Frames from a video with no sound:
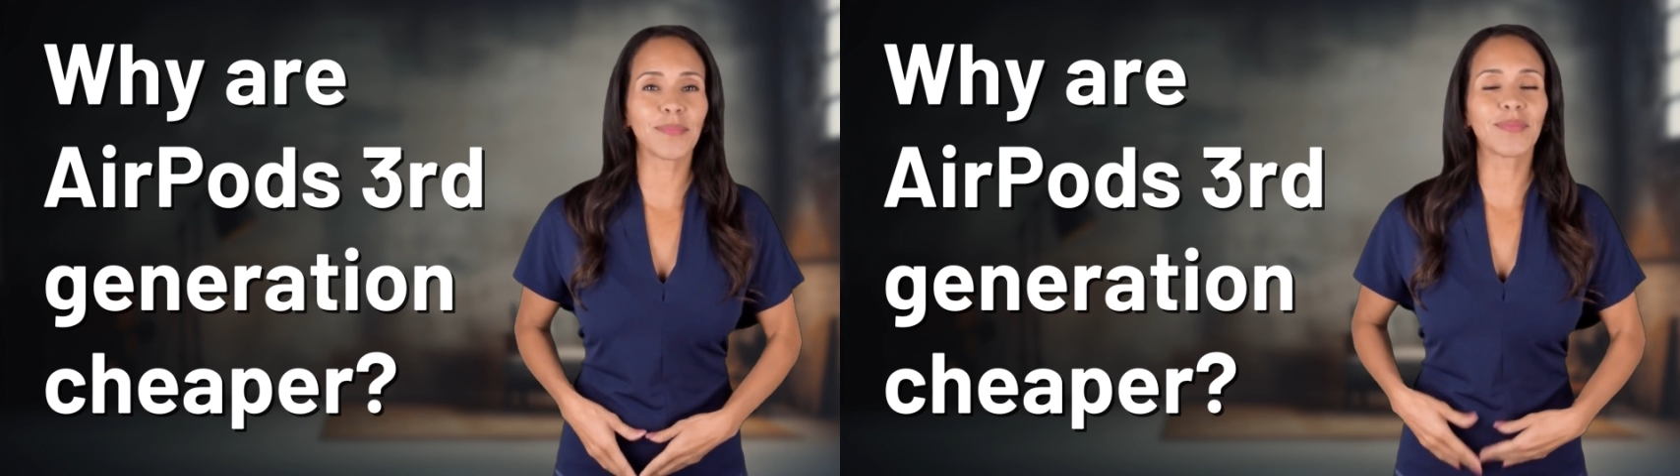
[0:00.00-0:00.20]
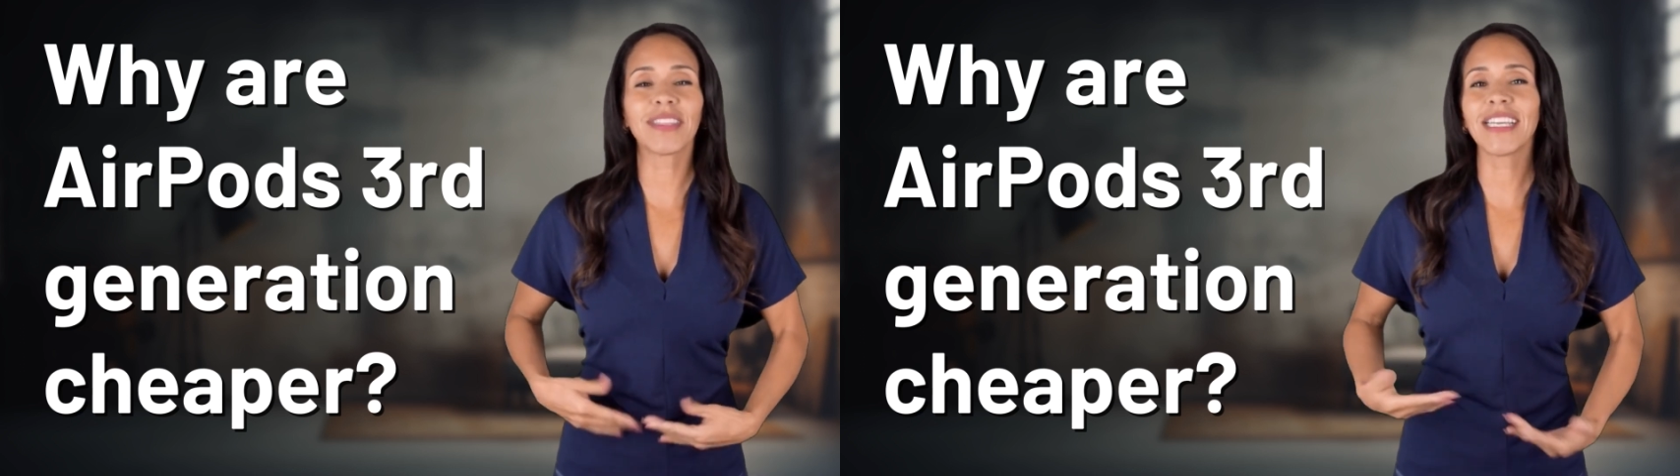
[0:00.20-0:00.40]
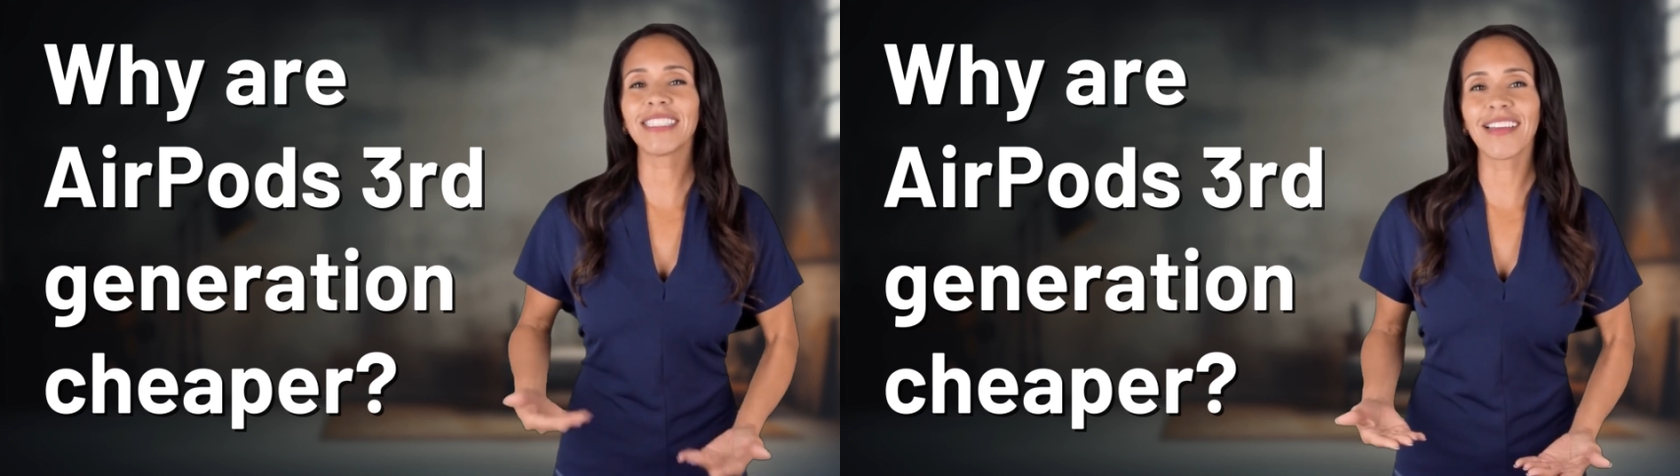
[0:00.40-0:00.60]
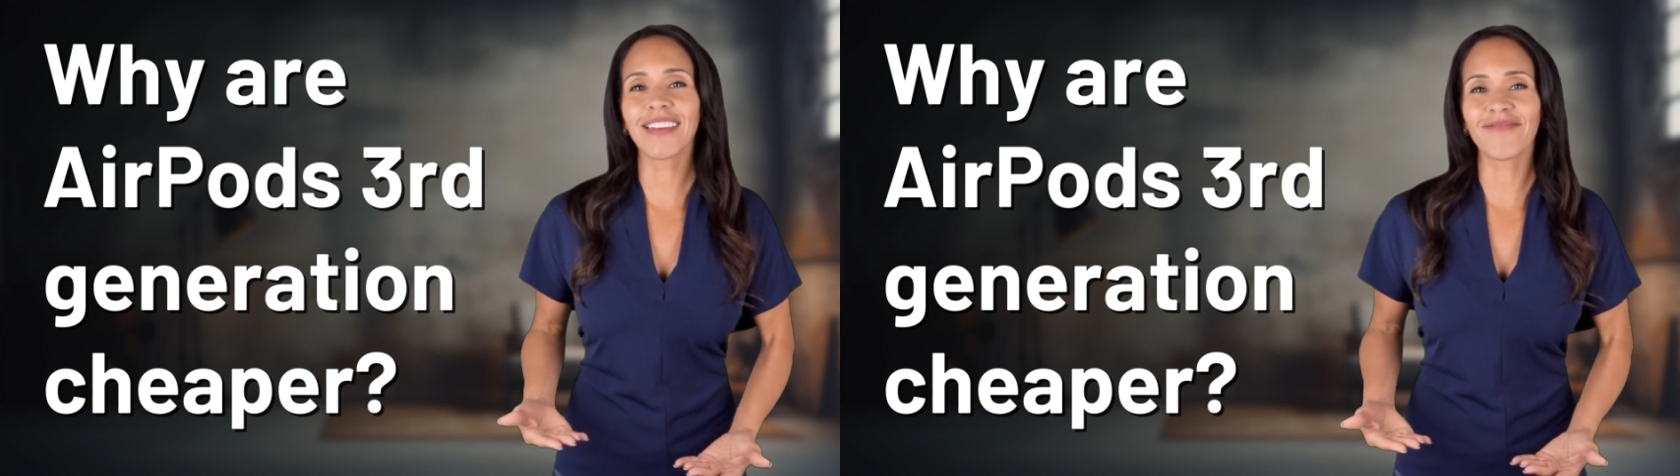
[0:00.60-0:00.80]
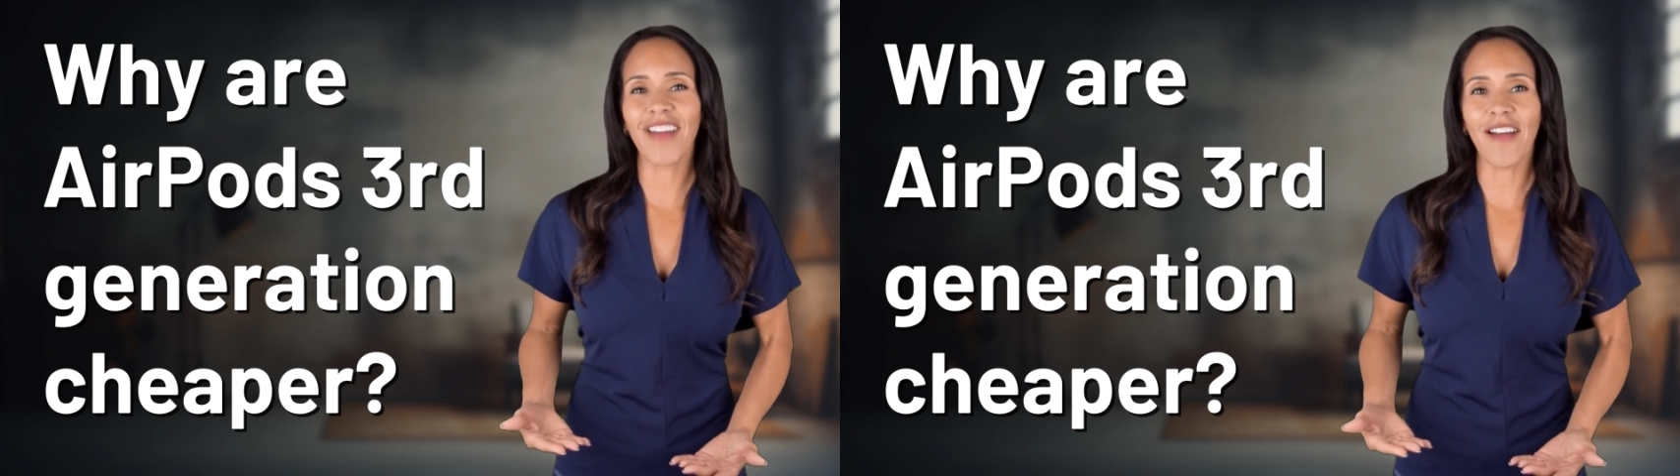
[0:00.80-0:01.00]
Let's
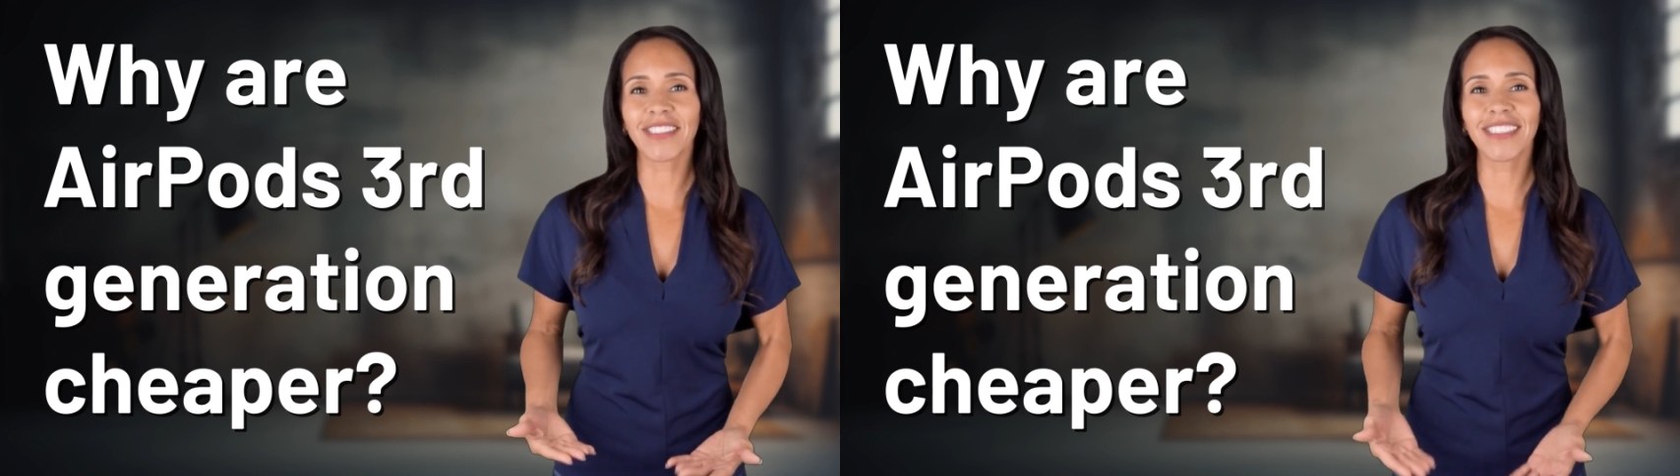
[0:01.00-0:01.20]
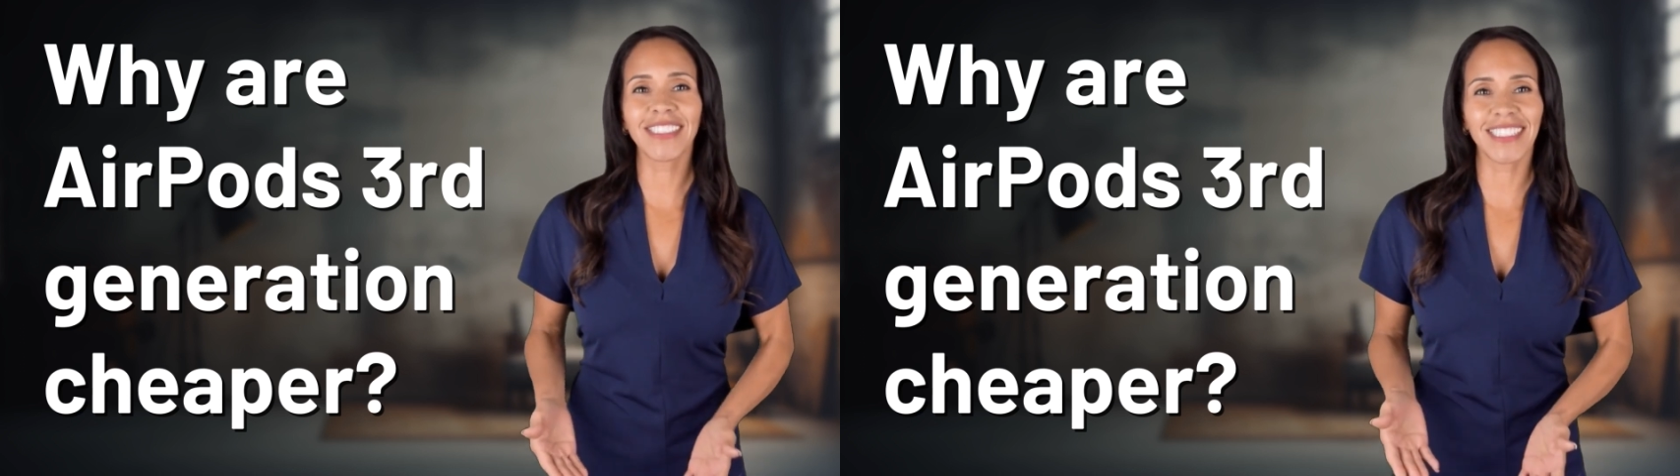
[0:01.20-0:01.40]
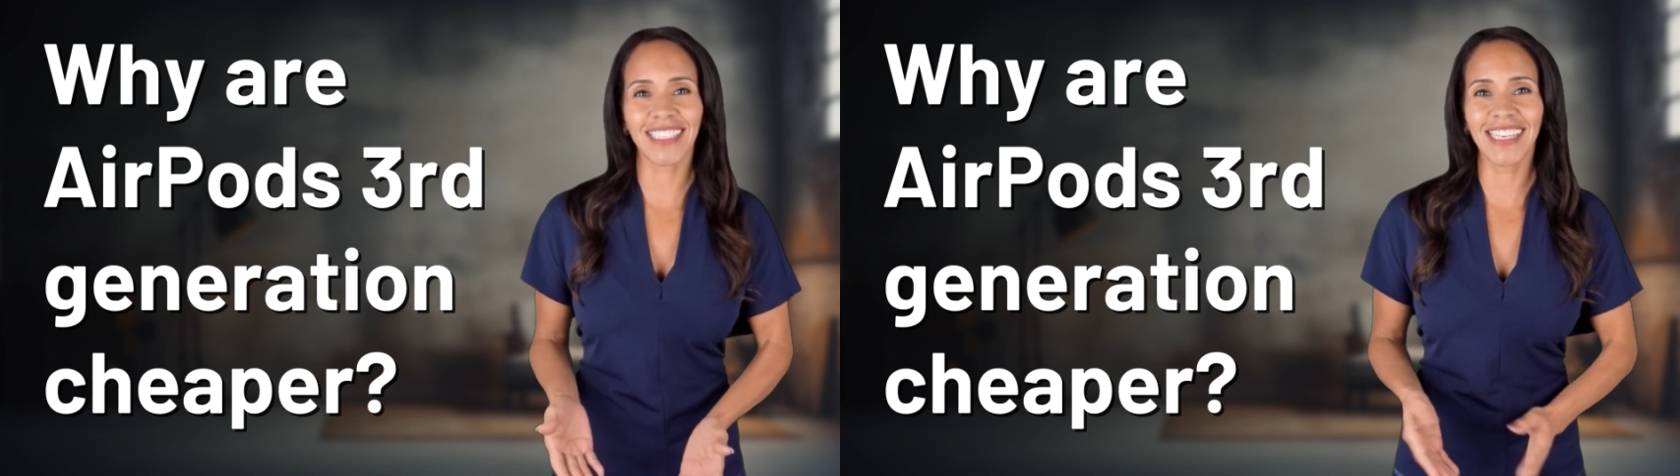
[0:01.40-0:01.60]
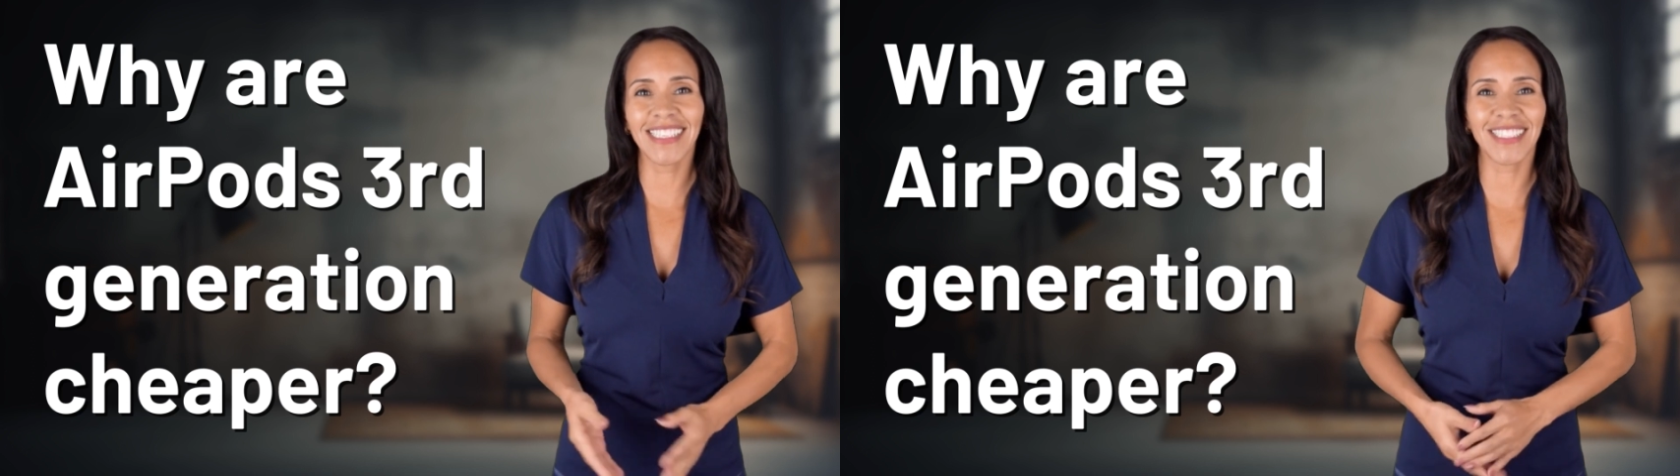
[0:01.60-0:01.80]
unravel today's